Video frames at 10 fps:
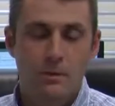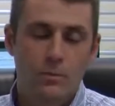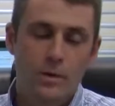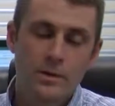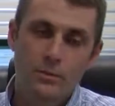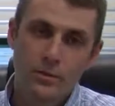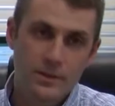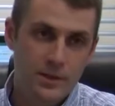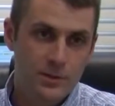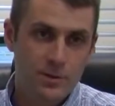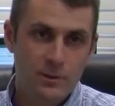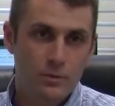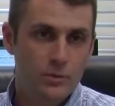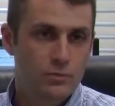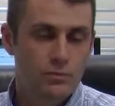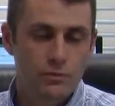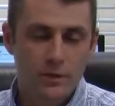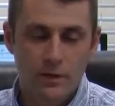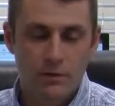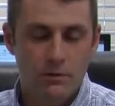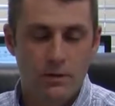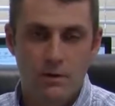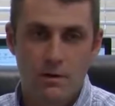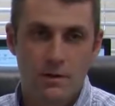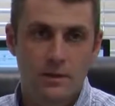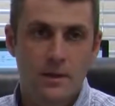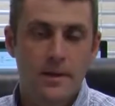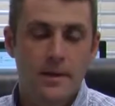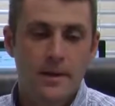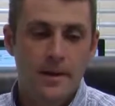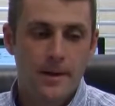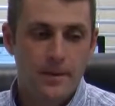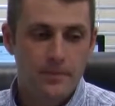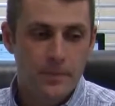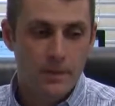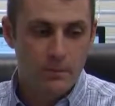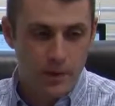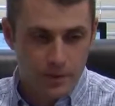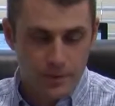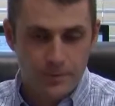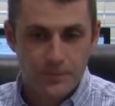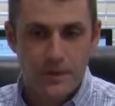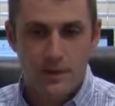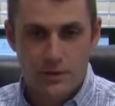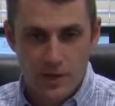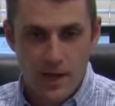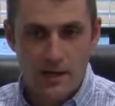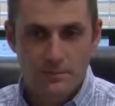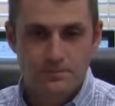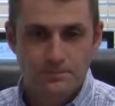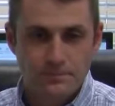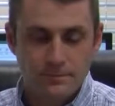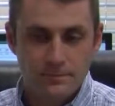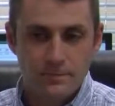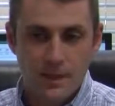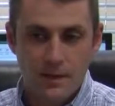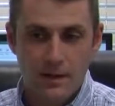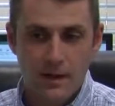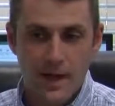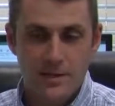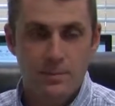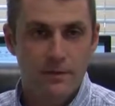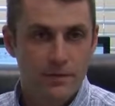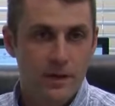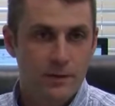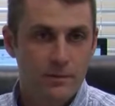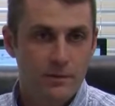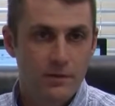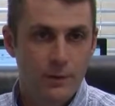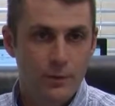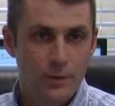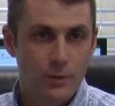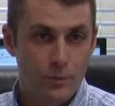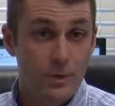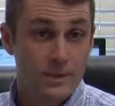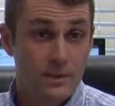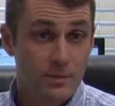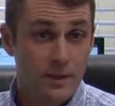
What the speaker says: One that really touched me was really early on. A mother and a child asked me if they were renting a